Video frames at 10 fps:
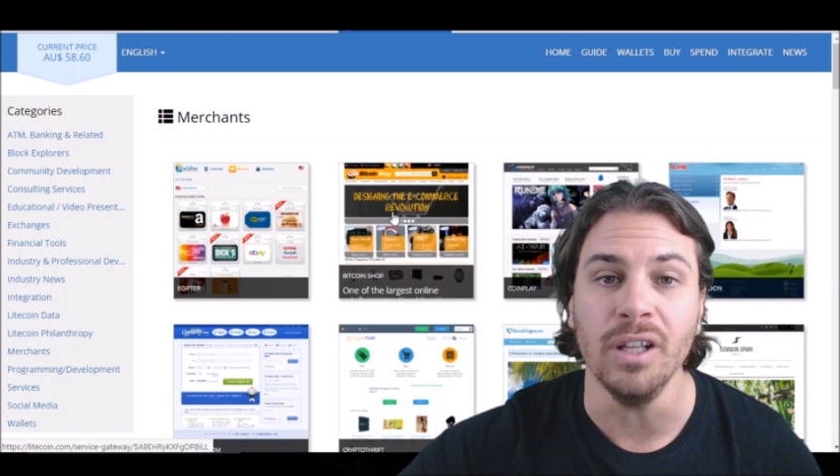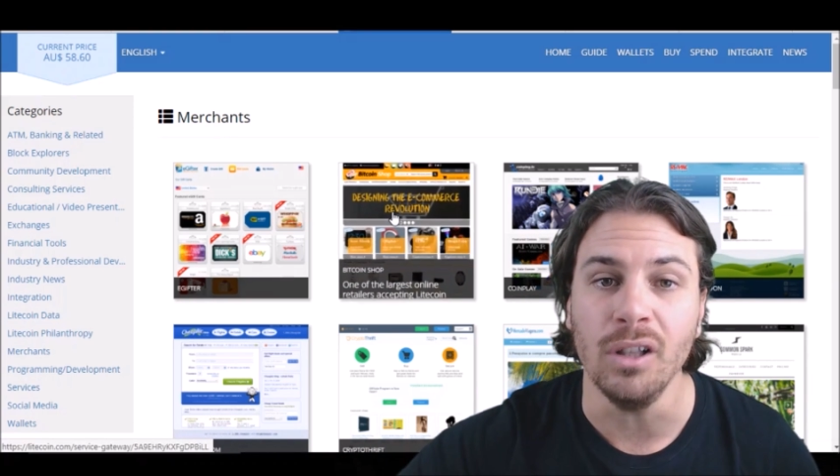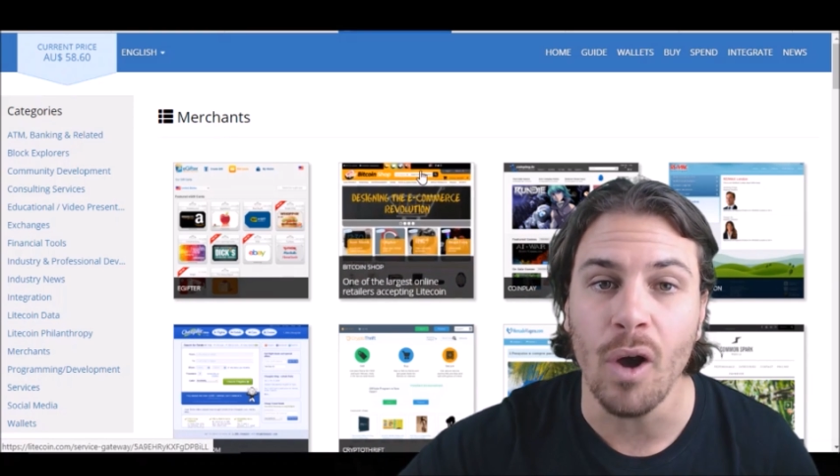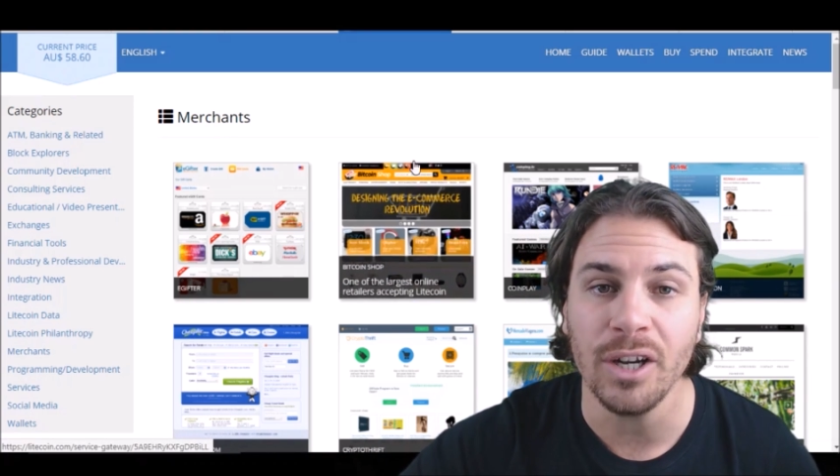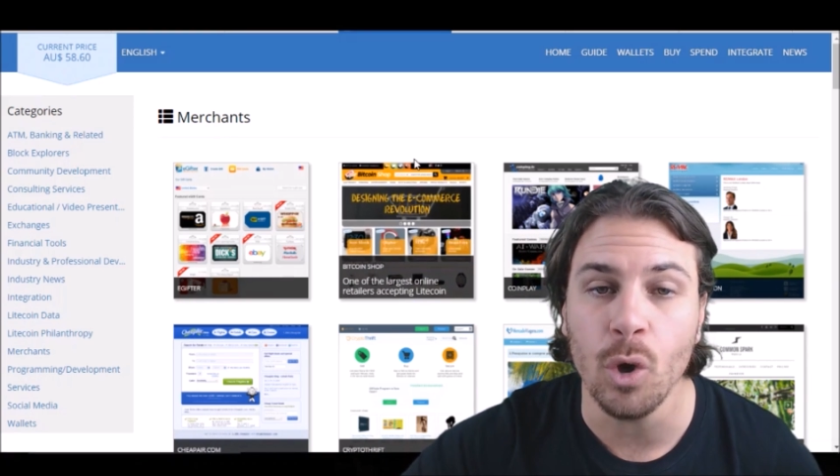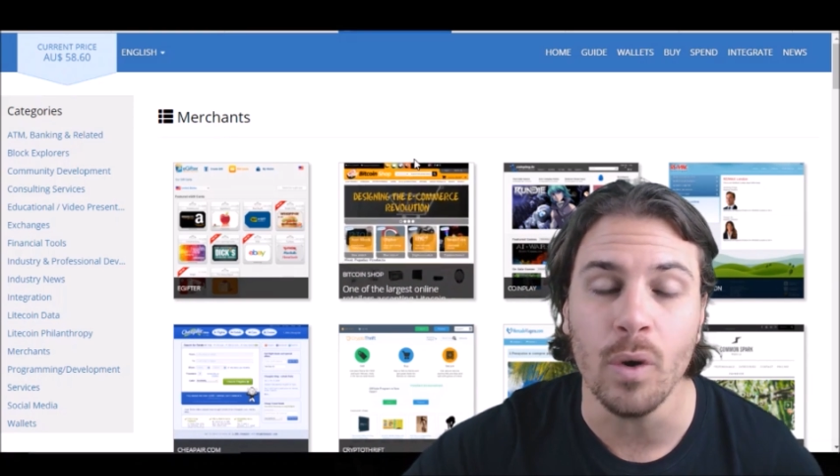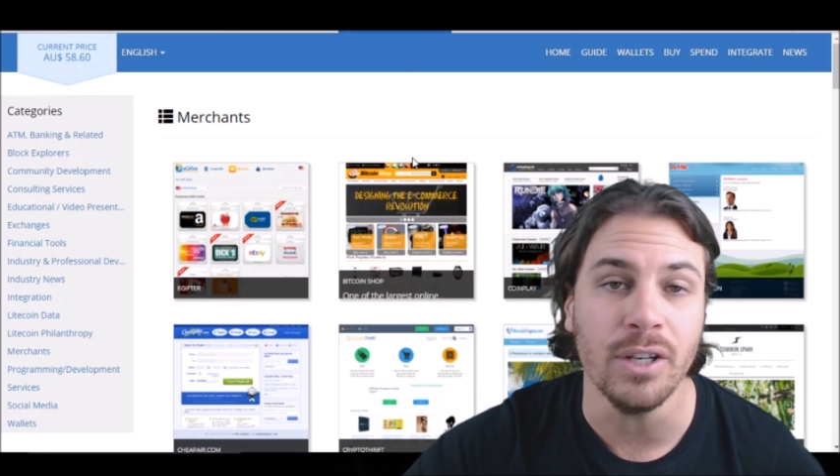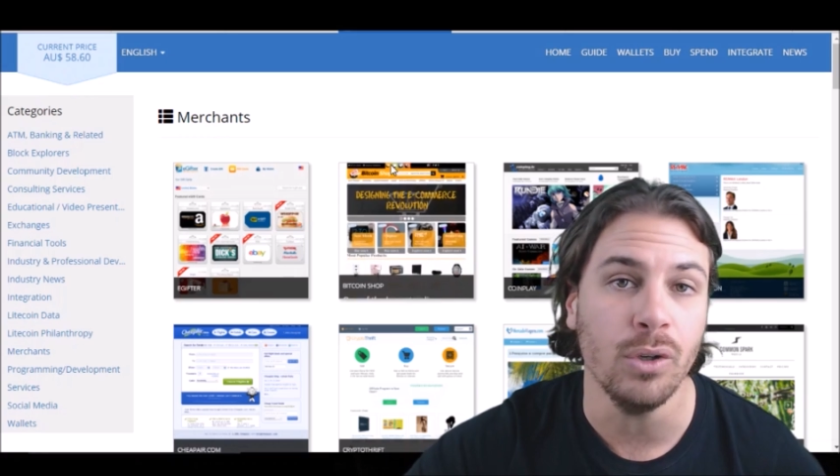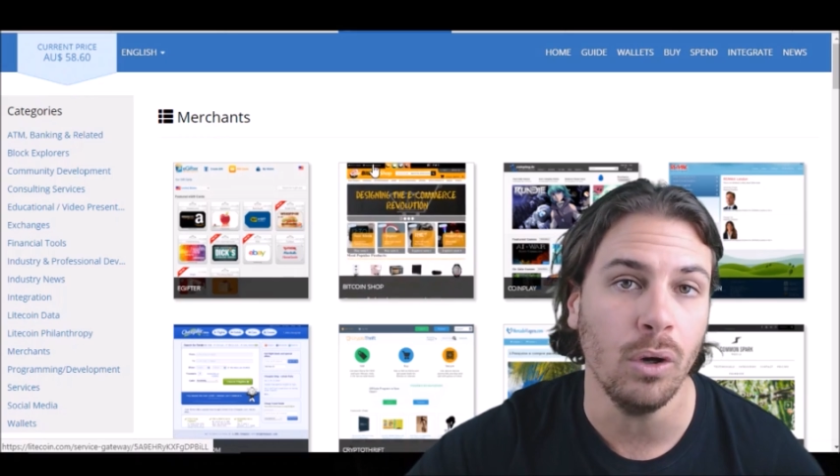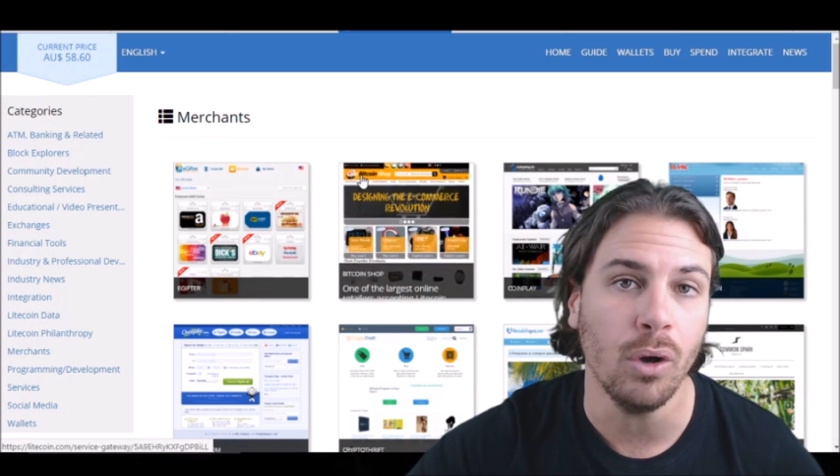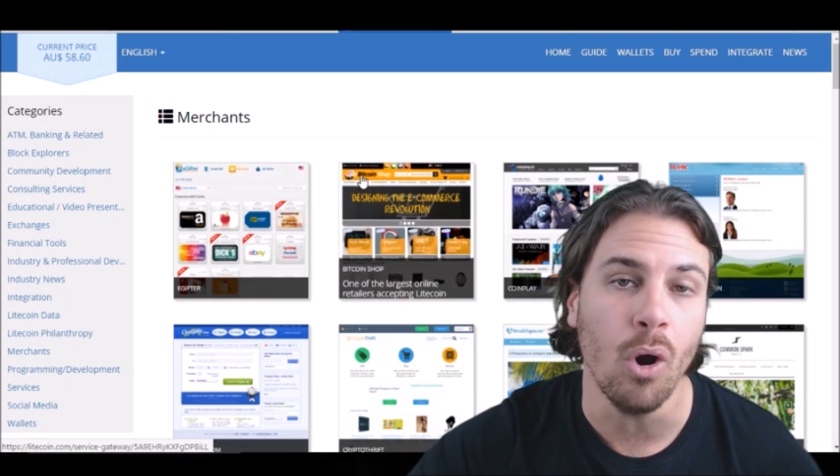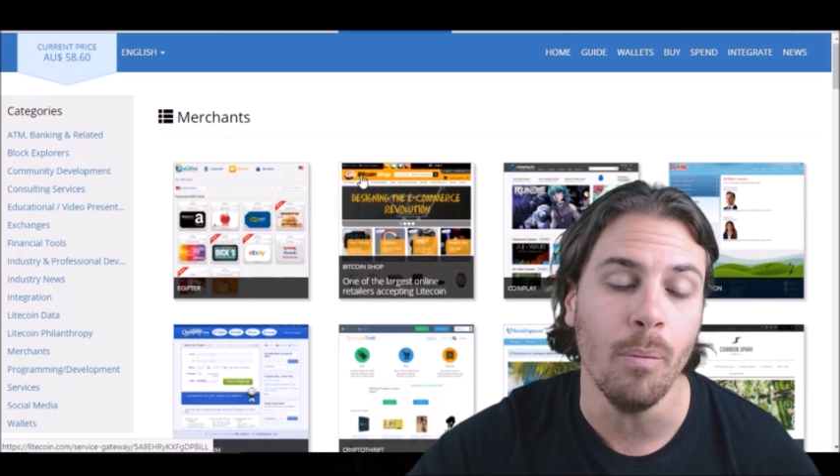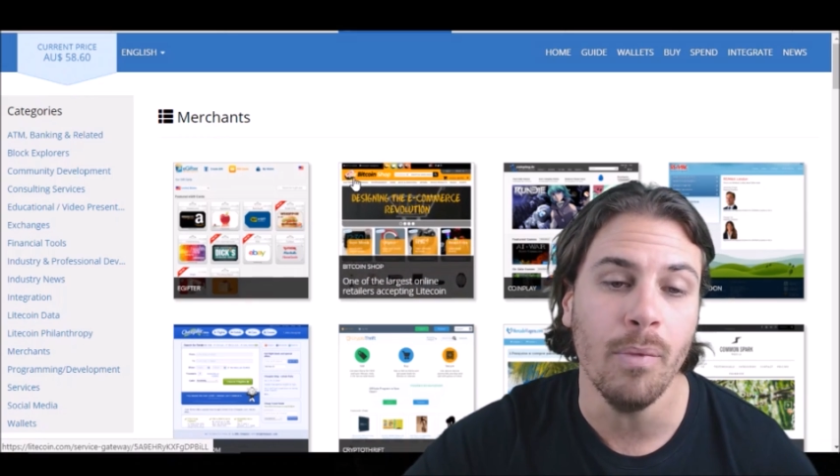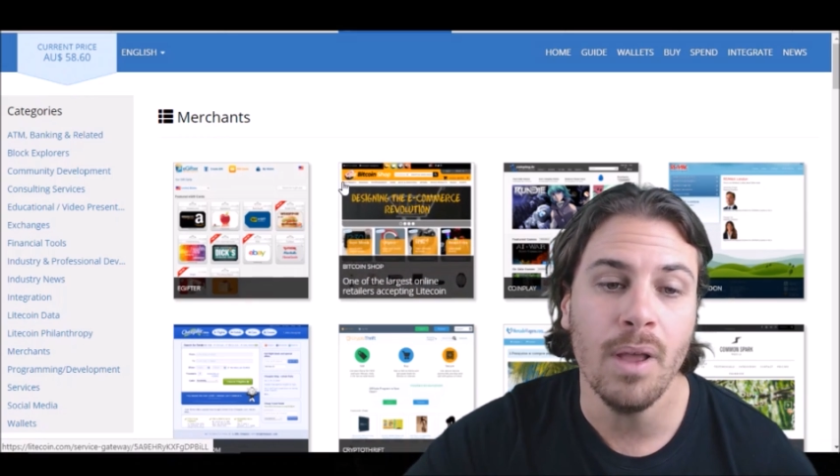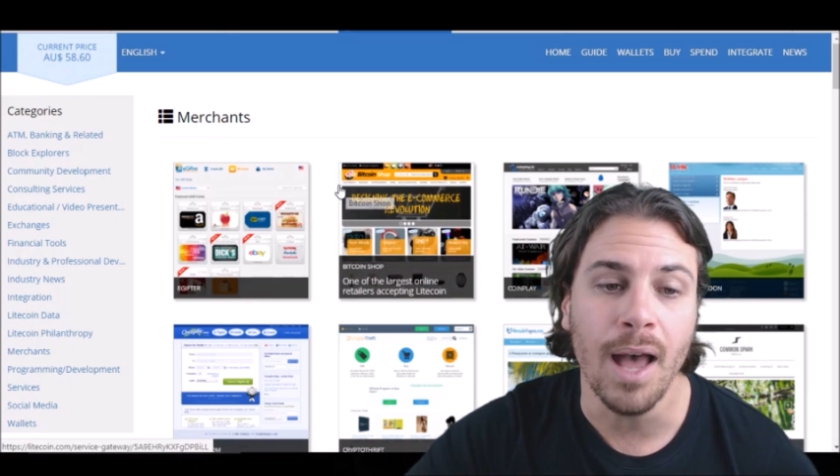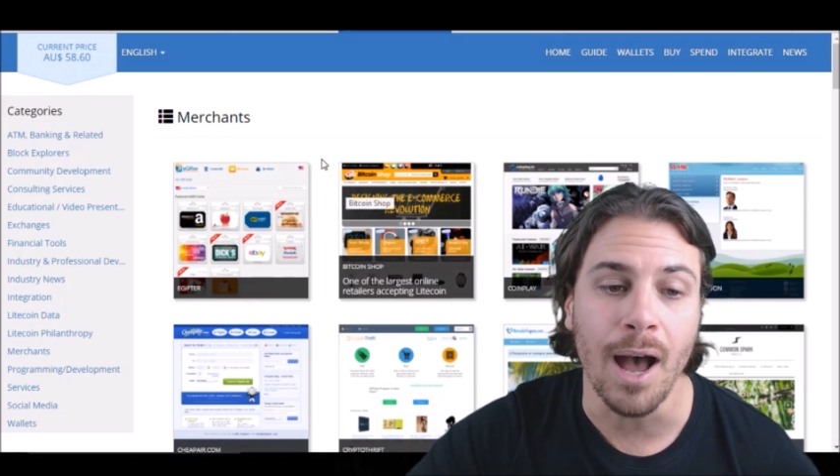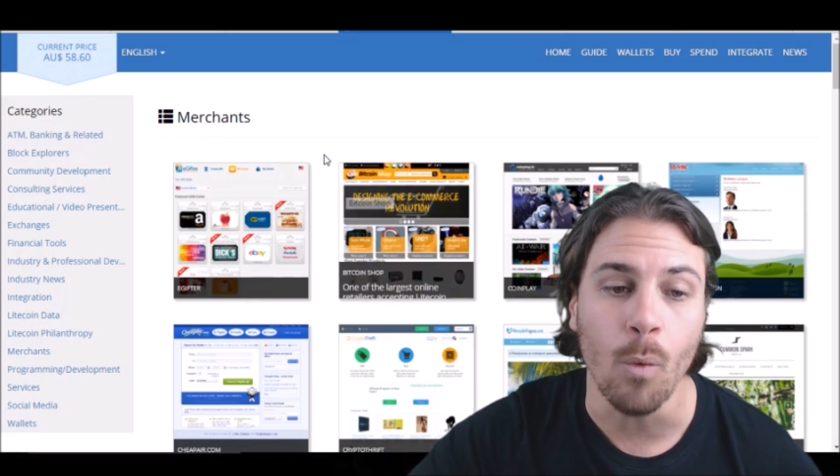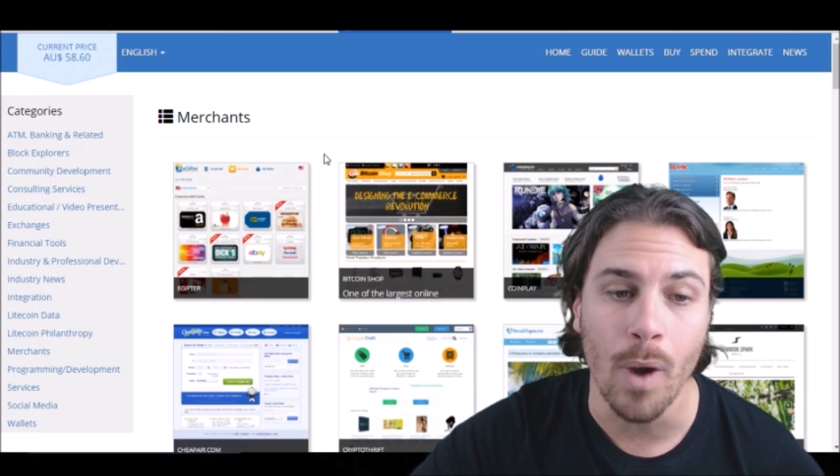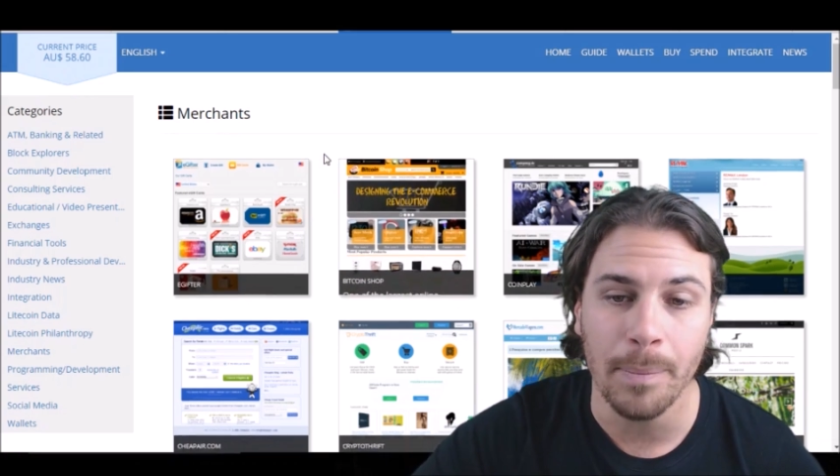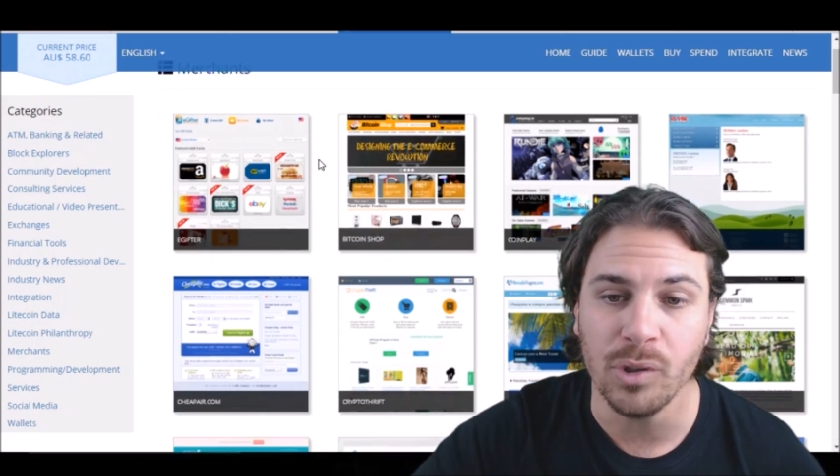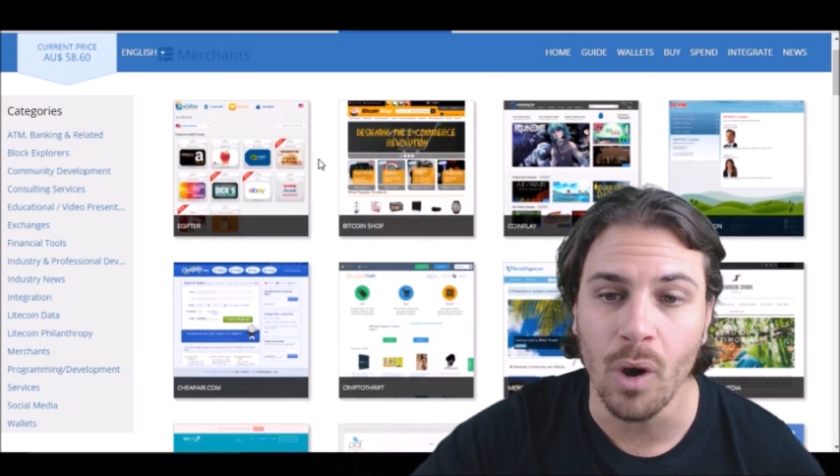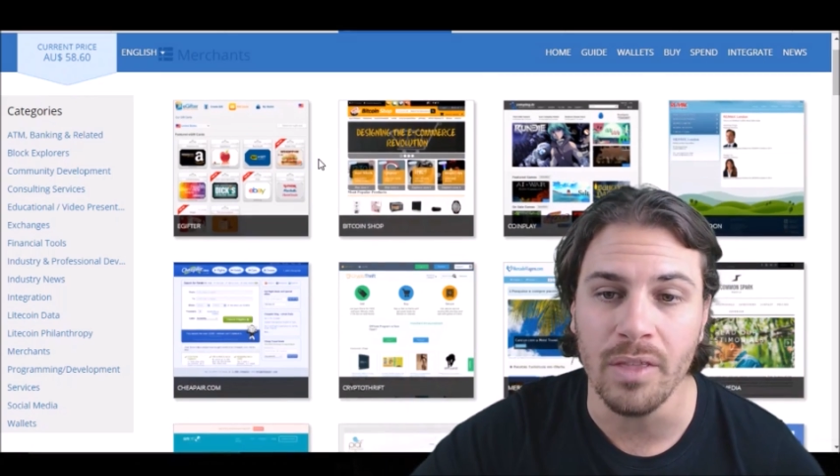litecoin.com website,